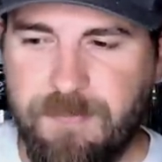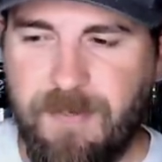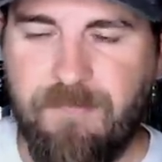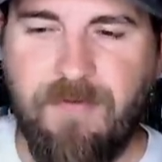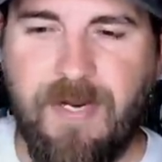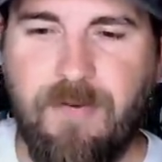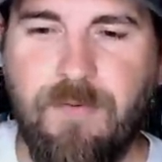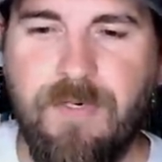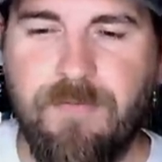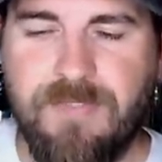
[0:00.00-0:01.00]
Matter of fact, we'll
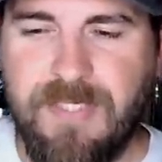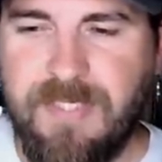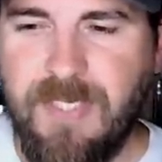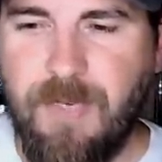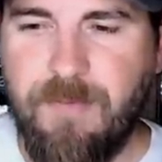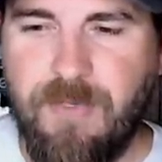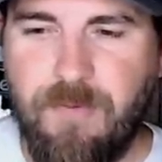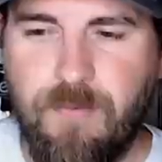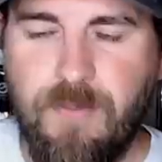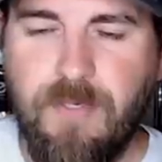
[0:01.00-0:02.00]
get on
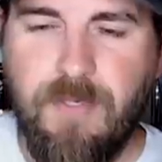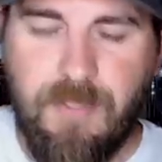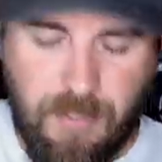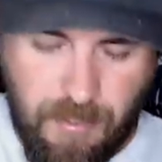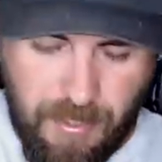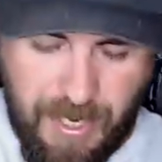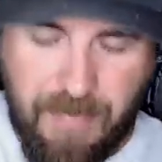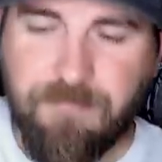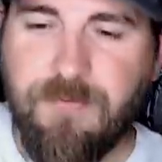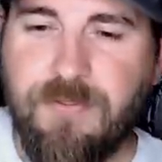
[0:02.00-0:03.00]
TW
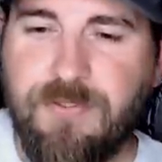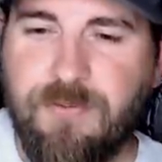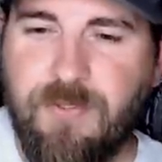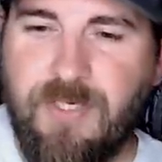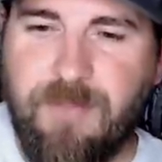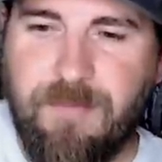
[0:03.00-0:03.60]
after the stream.